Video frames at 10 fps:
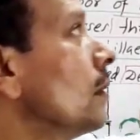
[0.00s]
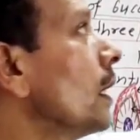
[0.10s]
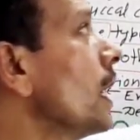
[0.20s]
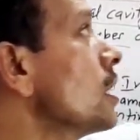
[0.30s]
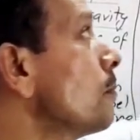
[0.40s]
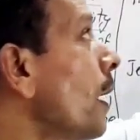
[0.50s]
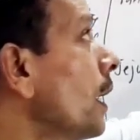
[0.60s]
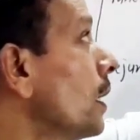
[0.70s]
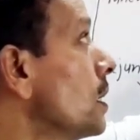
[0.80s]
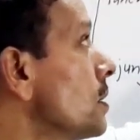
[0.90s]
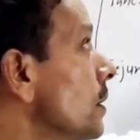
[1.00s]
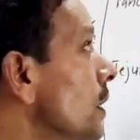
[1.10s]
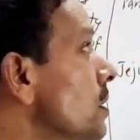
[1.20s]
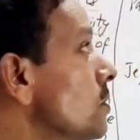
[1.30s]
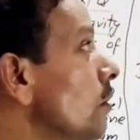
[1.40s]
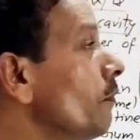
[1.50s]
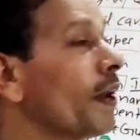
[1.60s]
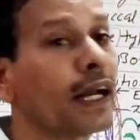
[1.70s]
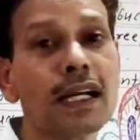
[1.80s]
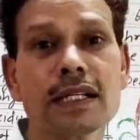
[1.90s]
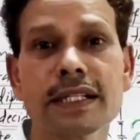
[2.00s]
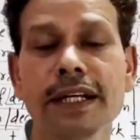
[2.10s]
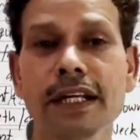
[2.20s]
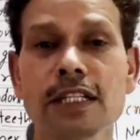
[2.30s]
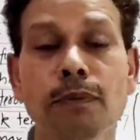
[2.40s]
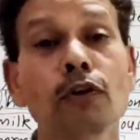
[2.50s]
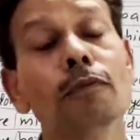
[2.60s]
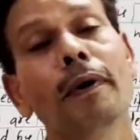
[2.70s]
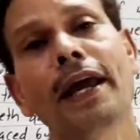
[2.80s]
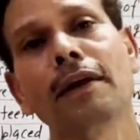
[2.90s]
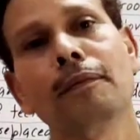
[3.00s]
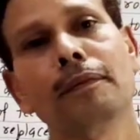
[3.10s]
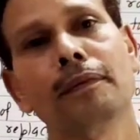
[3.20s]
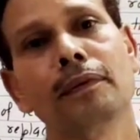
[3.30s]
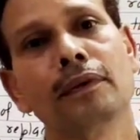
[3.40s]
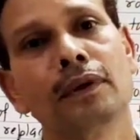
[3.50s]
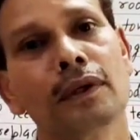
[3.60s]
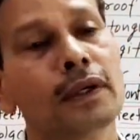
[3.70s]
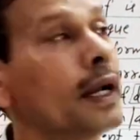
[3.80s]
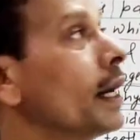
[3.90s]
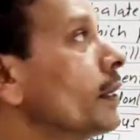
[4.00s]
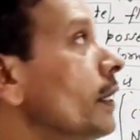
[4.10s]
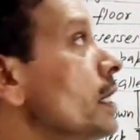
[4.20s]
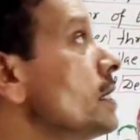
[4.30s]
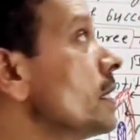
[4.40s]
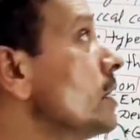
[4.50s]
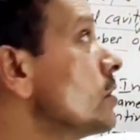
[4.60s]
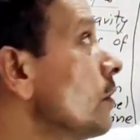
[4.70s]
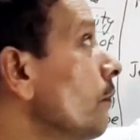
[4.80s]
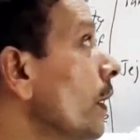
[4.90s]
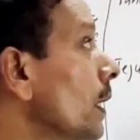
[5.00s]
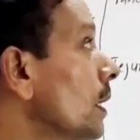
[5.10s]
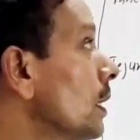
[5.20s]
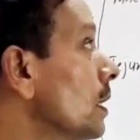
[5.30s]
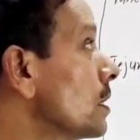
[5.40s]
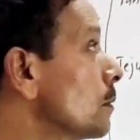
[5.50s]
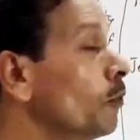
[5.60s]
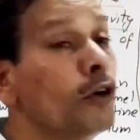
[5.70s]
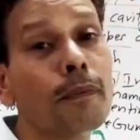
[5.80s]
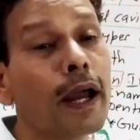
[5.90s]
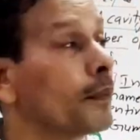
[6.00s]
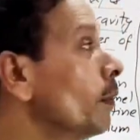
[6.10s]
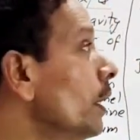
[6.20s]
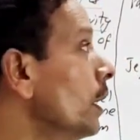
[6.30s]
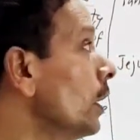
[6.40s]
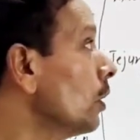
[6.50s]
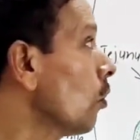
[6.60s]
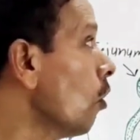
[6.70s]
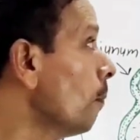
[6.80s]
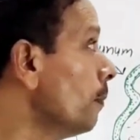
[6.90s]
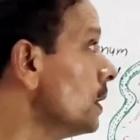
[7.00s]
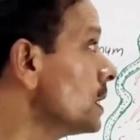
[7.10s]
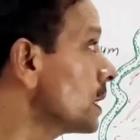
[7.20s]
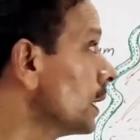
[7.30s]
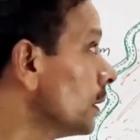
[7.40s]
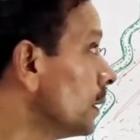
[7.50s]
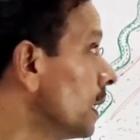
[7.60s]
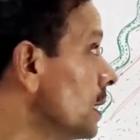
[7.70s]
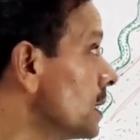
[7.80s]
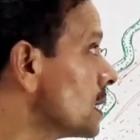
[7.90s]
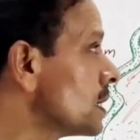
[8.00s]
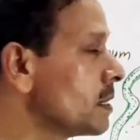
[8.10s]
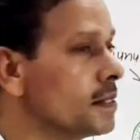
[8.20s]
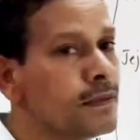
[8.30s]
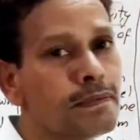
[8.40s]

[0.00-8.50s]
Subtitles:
the next part is esophagus. It is food pipe. And this esophagus, food pipe, it opens in this